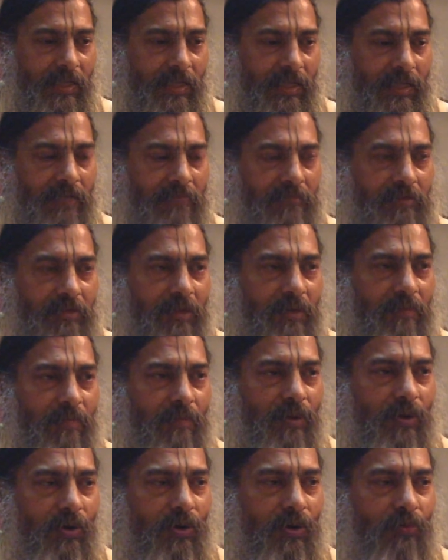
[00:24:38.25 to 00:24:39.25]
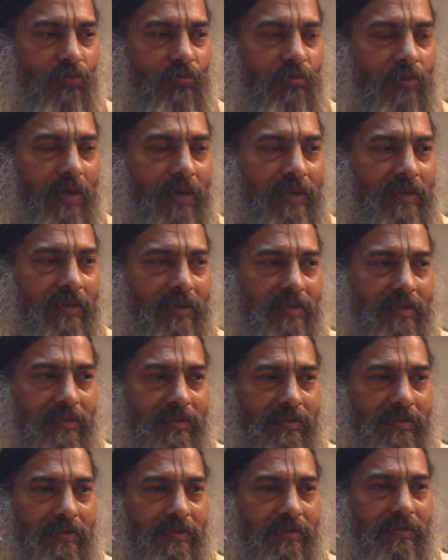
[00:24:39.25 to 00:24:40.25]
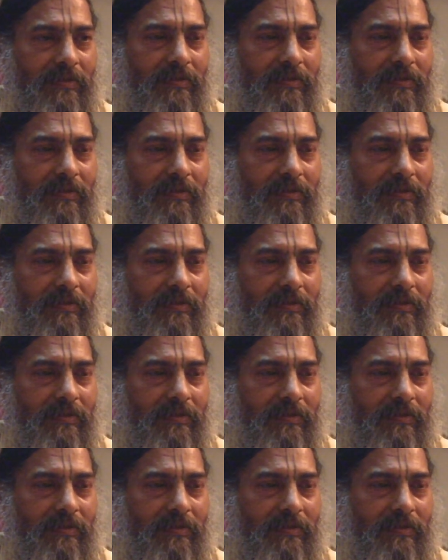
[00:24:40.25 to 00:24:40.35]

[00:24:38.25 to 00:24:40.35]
giving up all upadhis,